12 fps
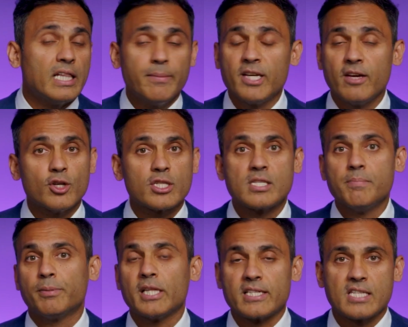Let me give you a
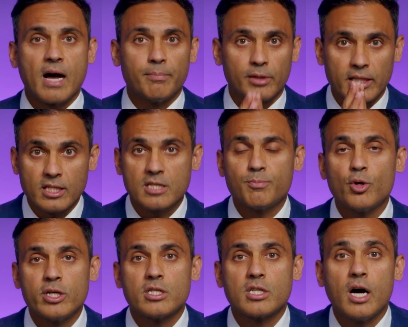simple example. At this
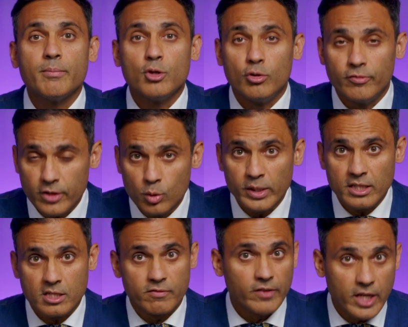point in time, you're viewing
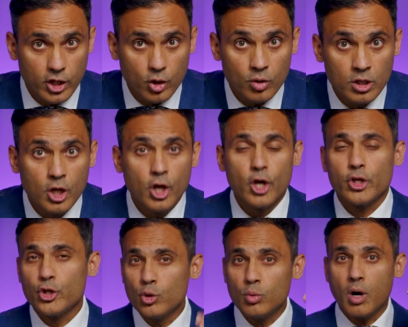this video,
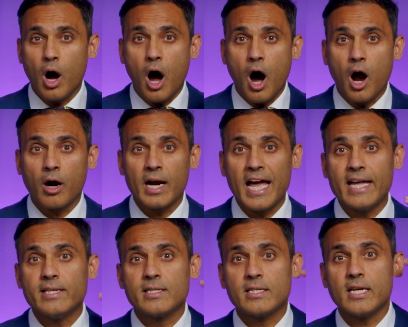you are
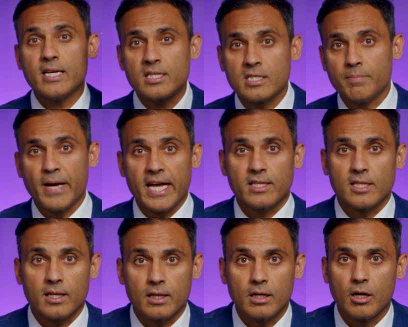
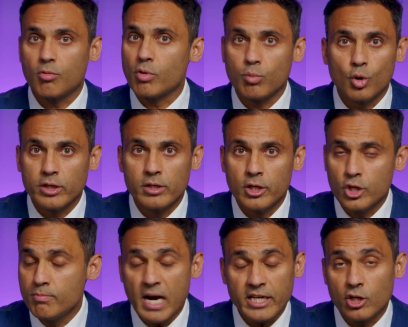anticipating a reward.
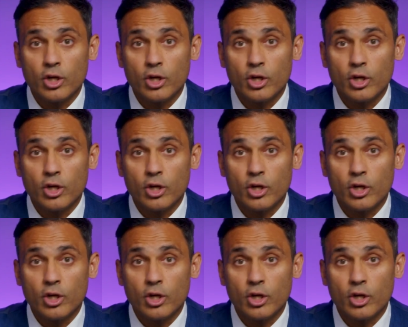You might